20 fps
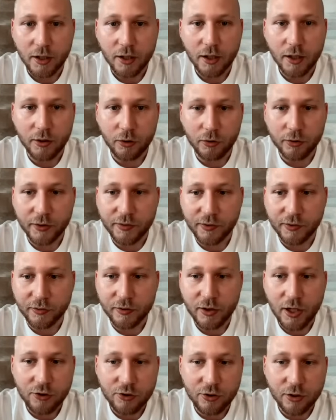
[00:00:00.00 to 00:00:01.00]
and all these
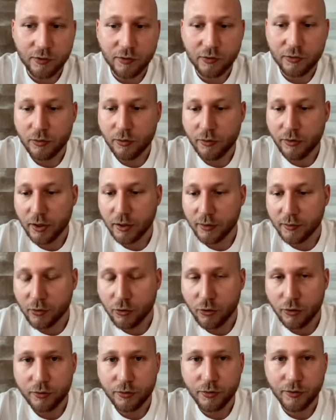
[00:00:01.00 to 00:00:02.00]
discussions. Do you think it's
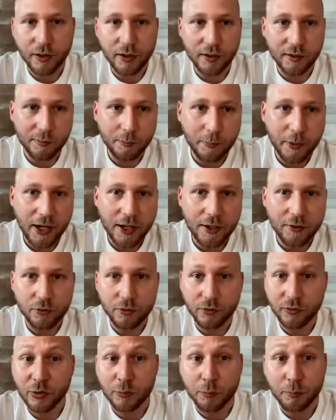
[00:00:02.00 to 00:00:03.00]
good? Do you think it's bad? Do you
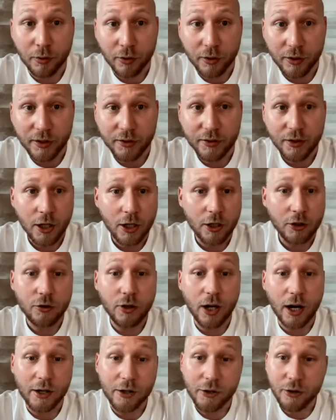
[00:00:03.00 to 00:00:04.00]
support it?
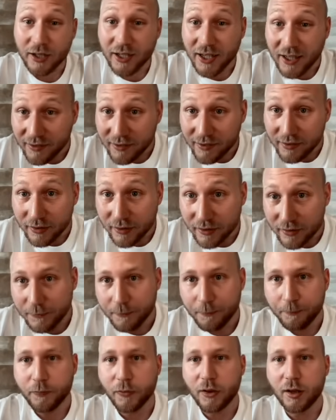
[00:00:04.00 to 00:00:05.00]
Are you against it?
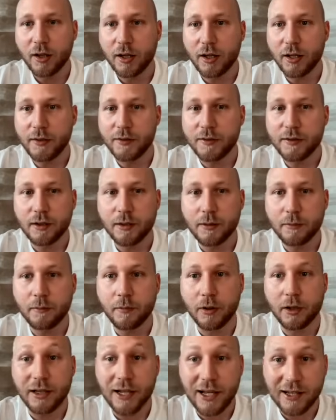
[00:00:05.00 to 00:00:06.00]
And
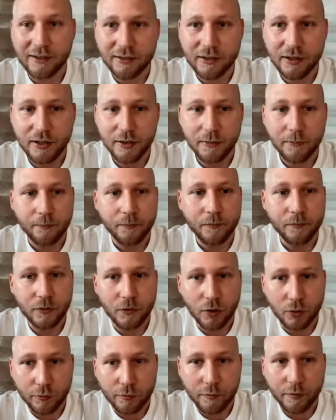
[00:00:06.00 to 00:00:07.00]
lastly,
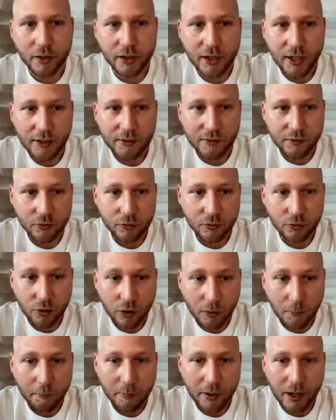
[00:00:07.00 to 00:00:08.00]
don't forget to
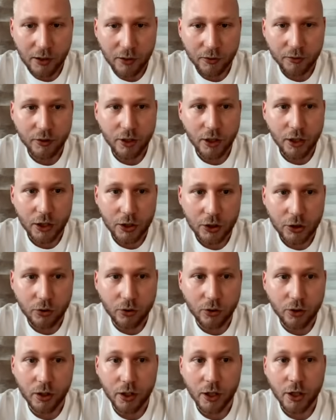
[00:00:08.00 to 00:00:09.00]
compound
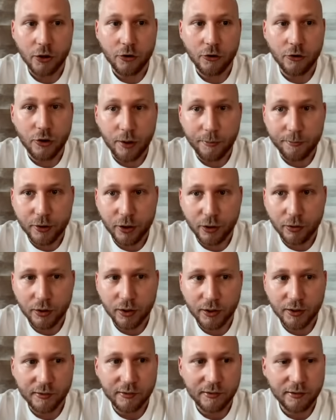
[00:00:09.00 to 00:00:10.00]
your NUM
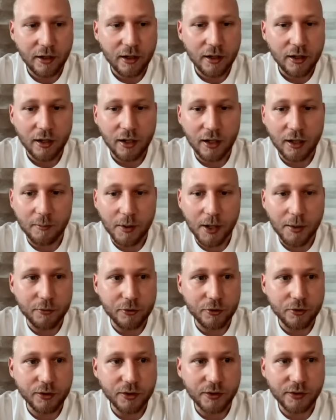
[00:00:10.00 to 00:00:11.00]
tokens. I'm
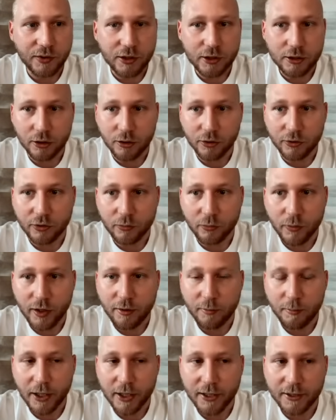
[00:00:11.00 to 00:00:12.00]
doing this here also with
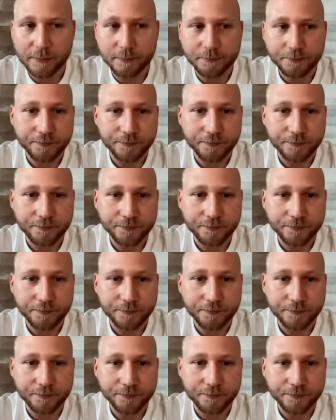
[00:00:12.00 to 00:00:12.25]
my